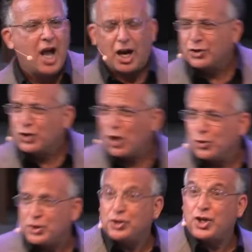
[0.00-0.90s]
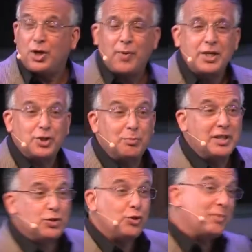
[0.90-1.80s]
A chosen generation
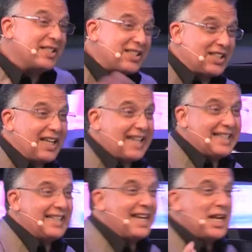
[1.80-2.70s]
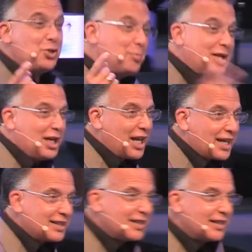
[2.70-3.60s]
means you've been selected and you've been
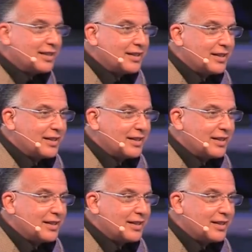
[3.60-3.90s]
elected.